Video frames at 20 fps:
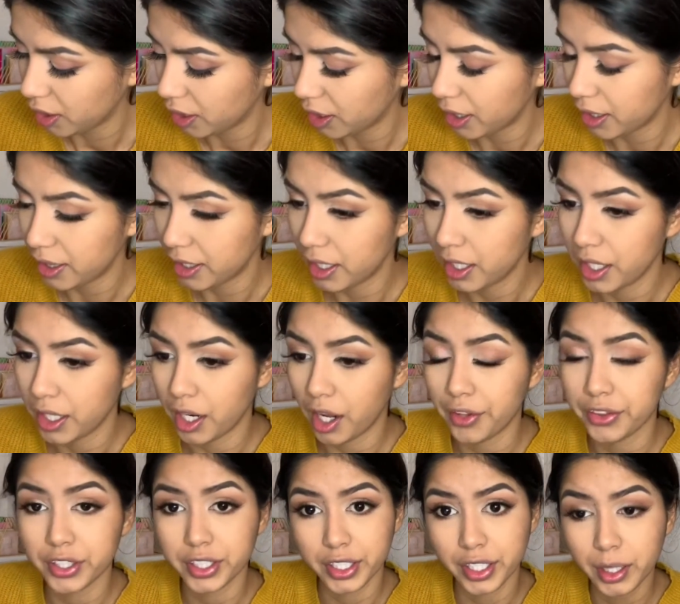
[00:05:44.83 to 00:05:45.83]
And then on
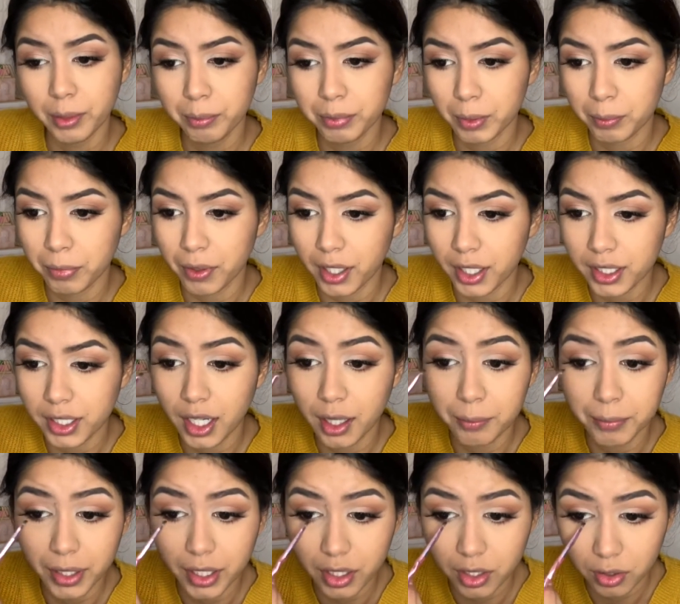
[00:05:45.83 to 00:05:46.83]
the upper part, I'm
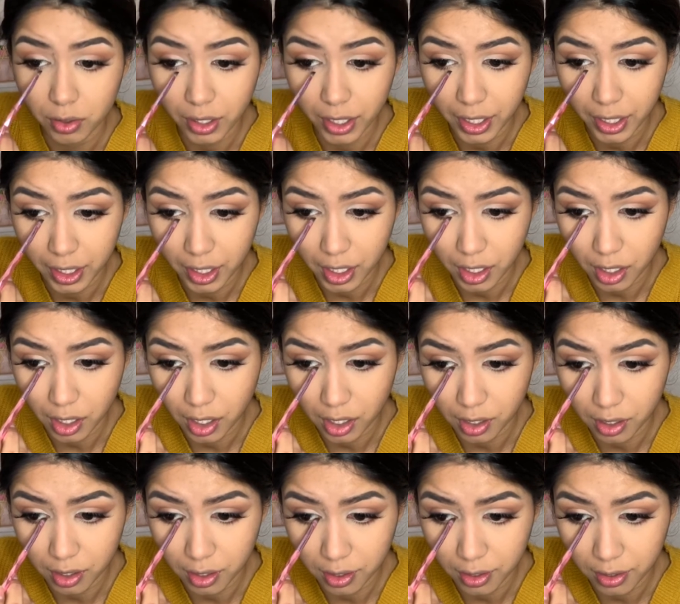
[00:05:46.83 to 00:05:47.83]
gonna go ahead and
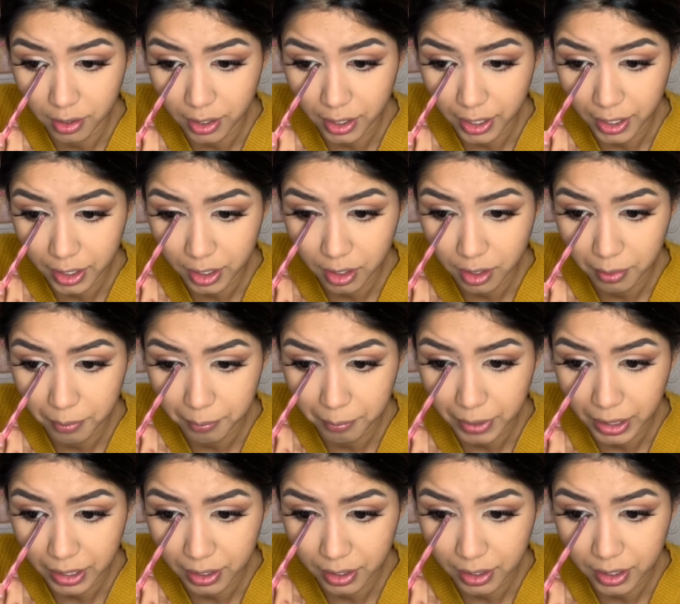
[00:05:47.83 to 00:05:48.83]
line
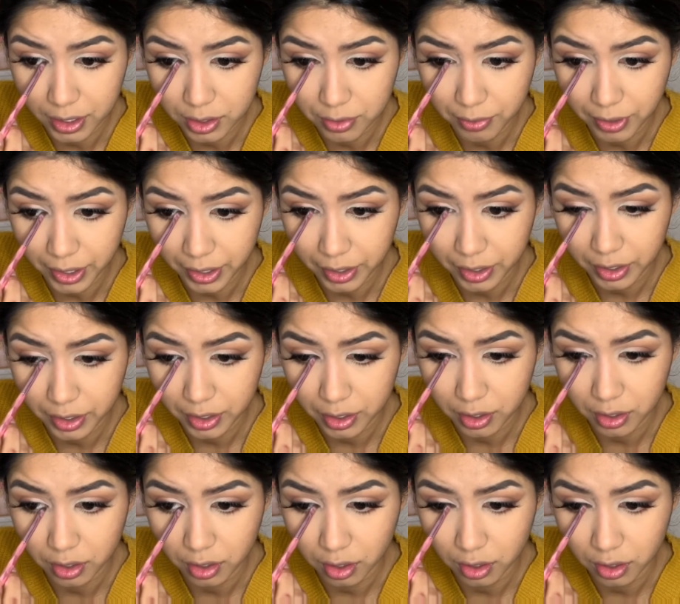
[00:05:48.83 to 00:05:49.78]
my lid right here,